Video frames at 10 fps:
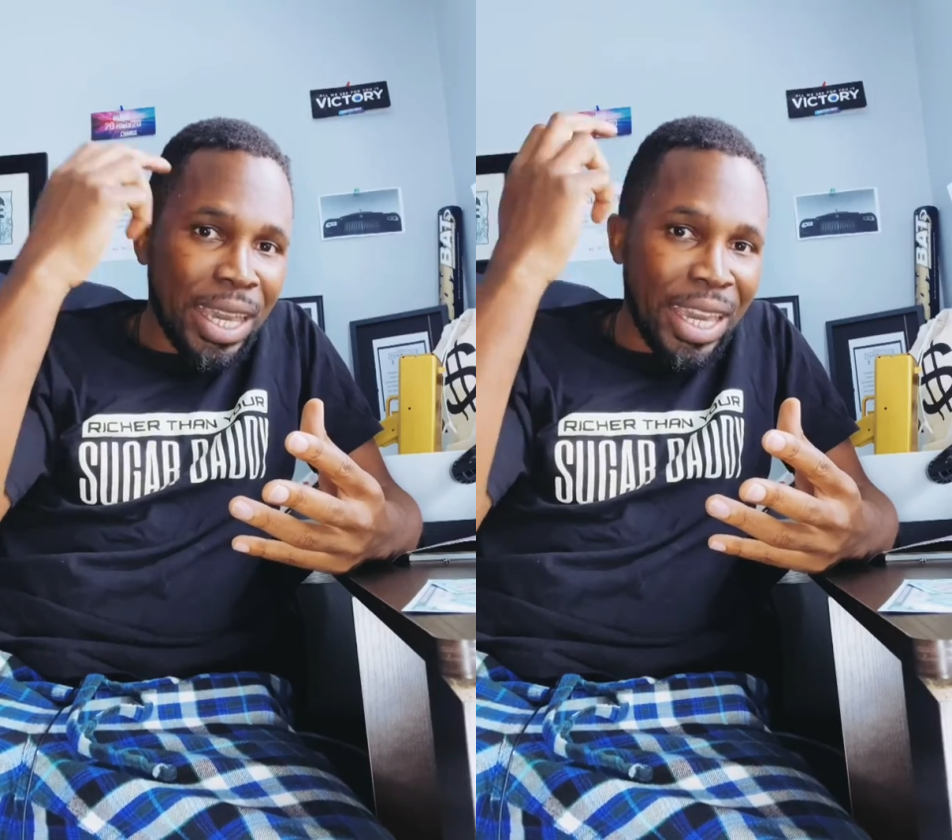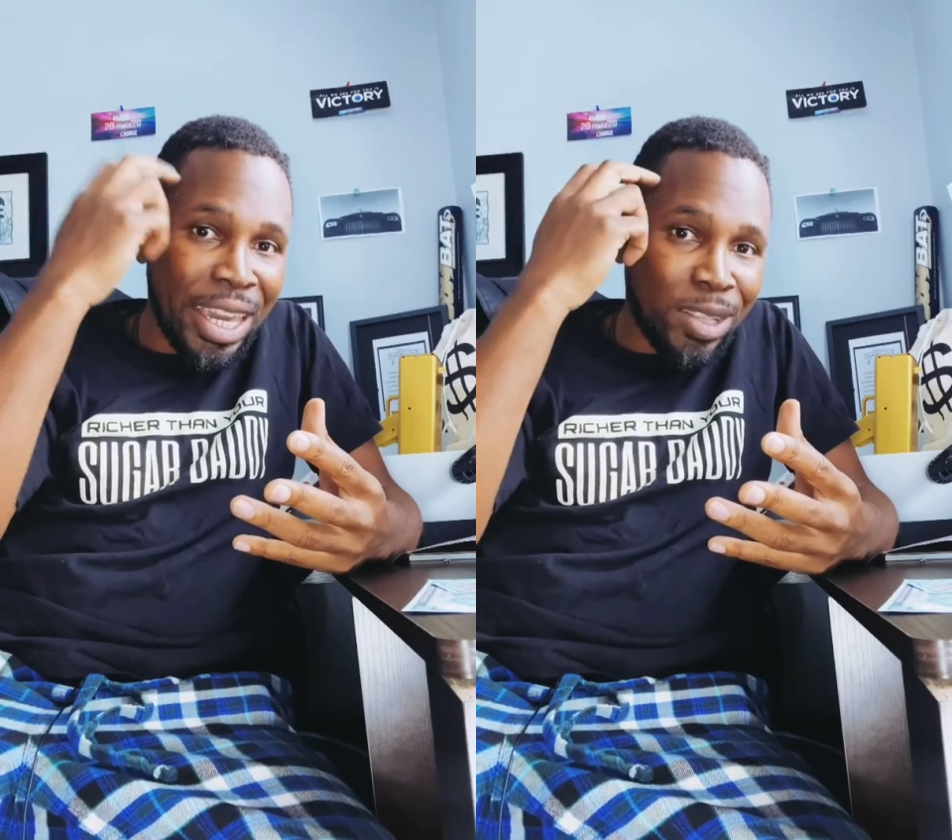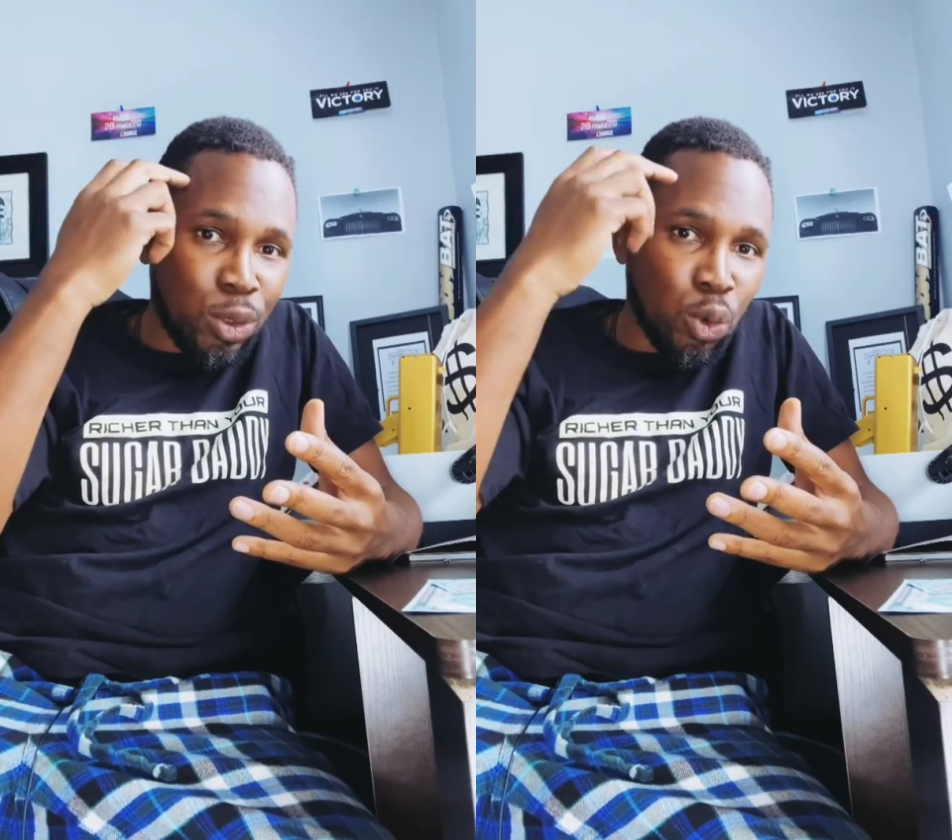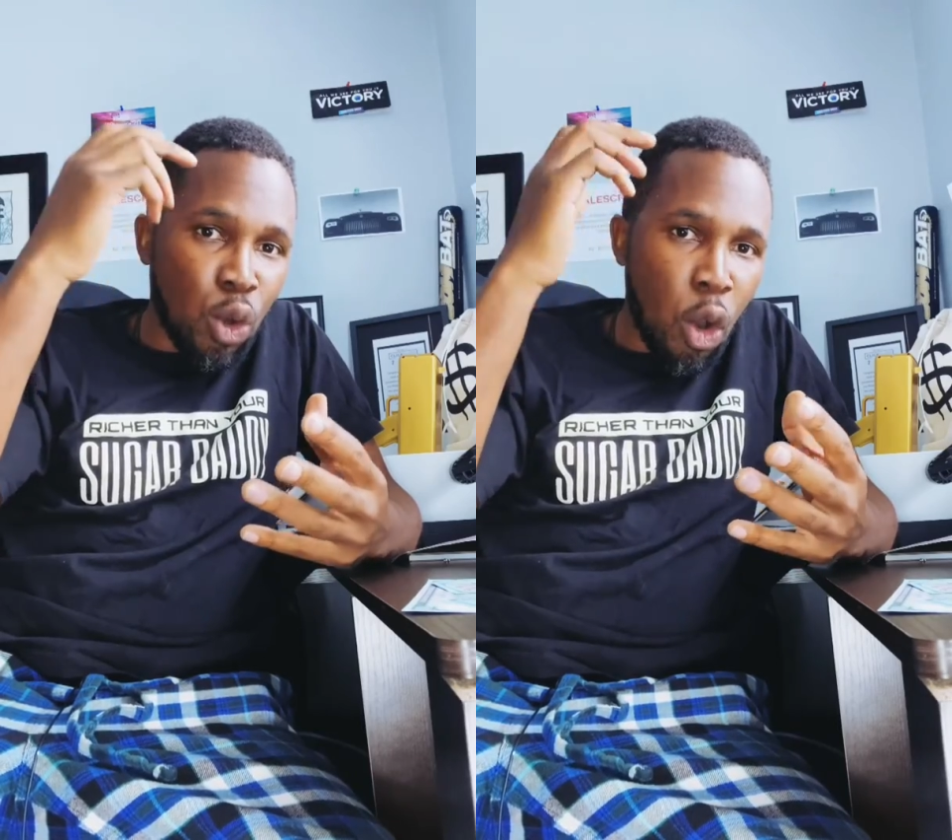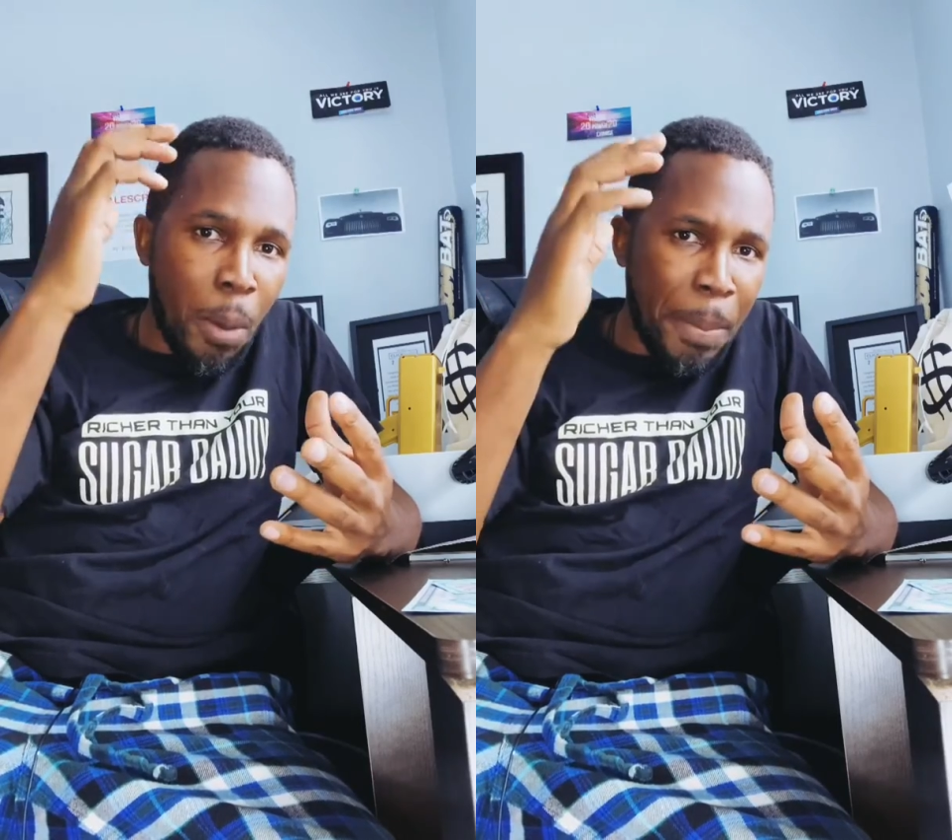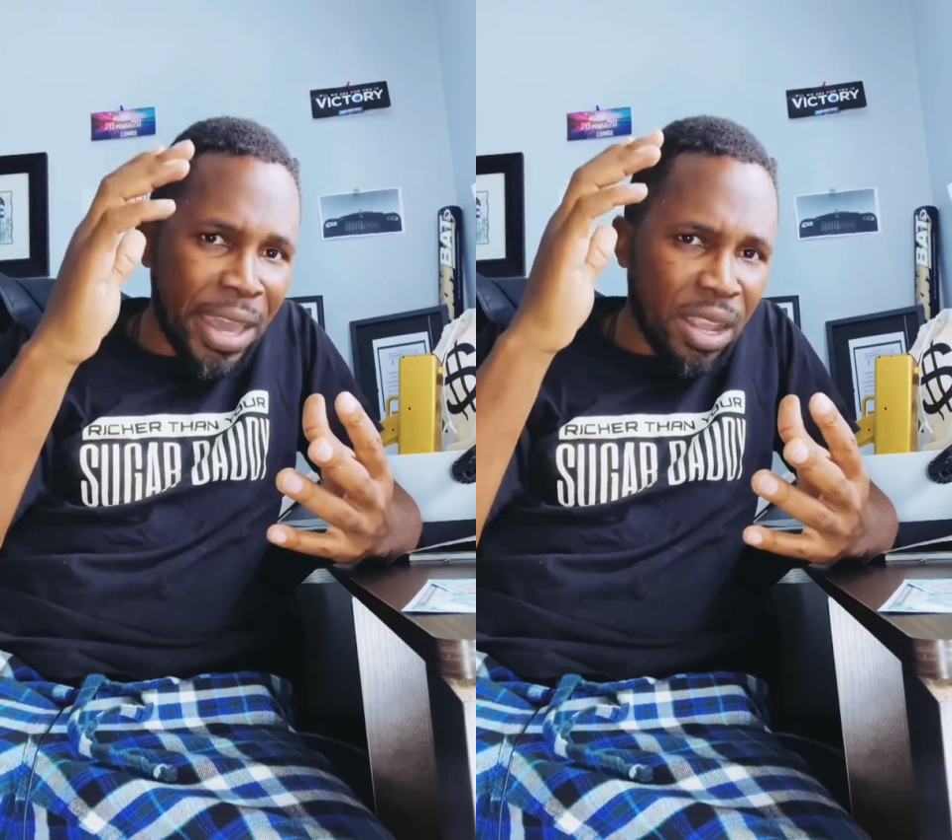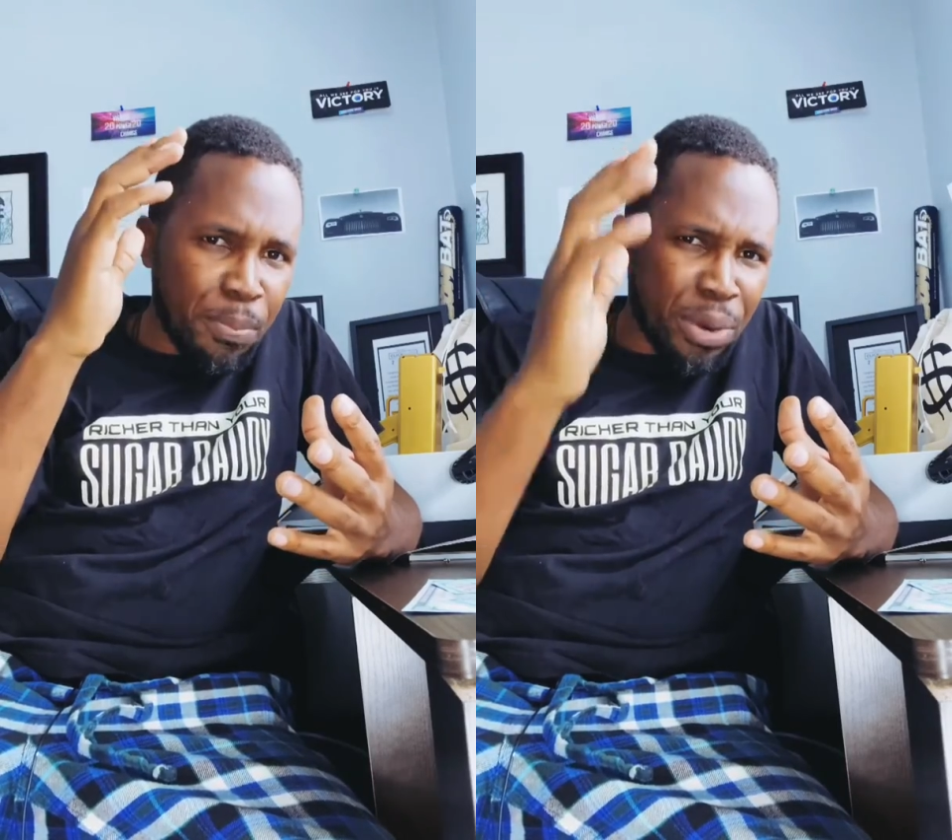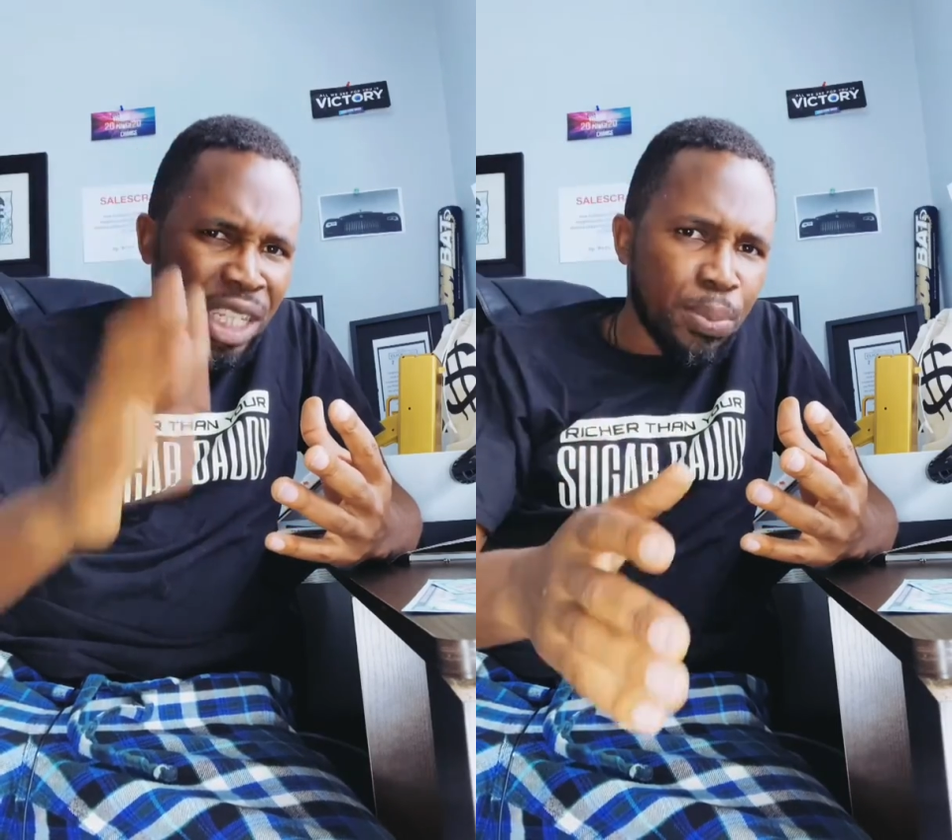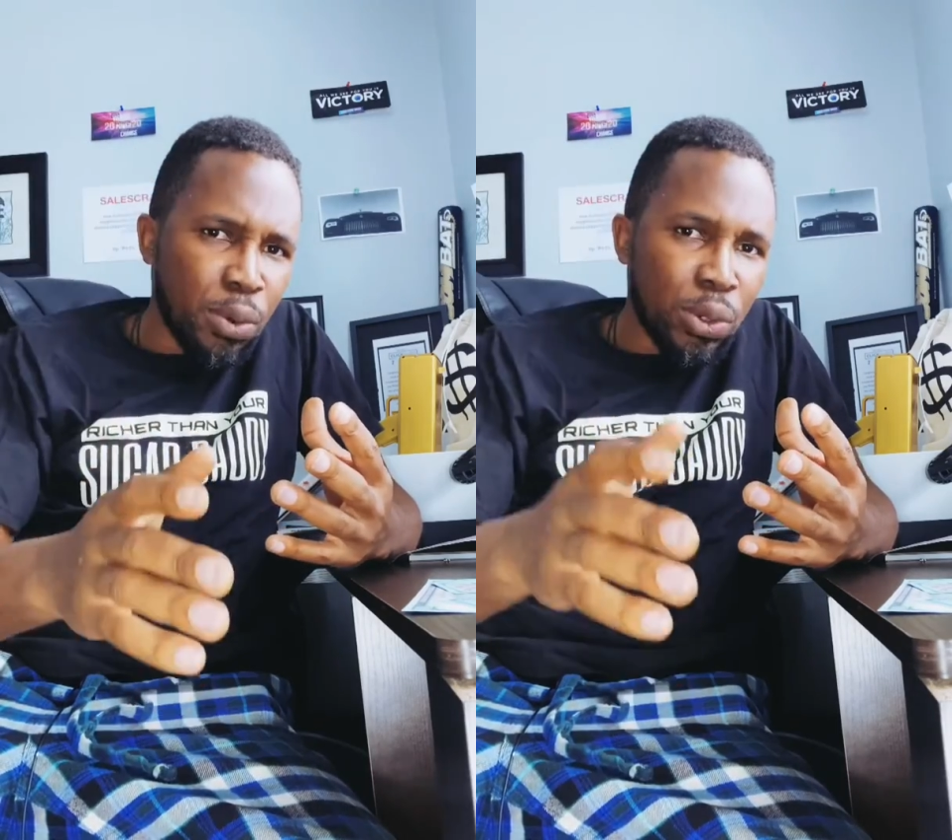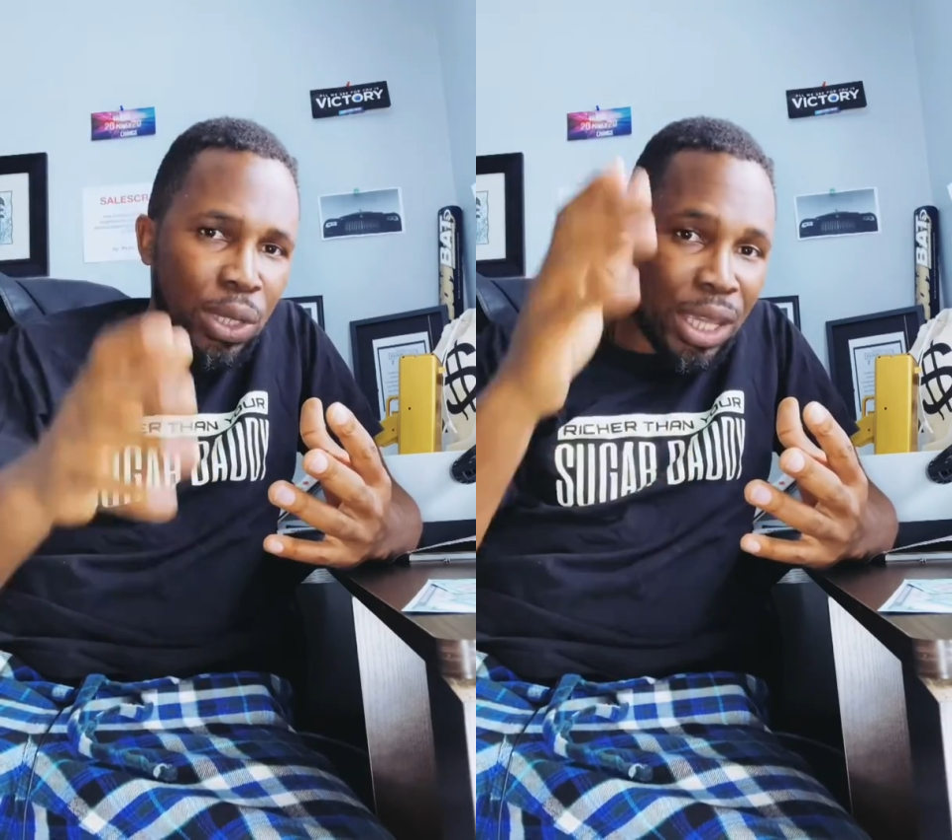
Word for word: into obeying the principles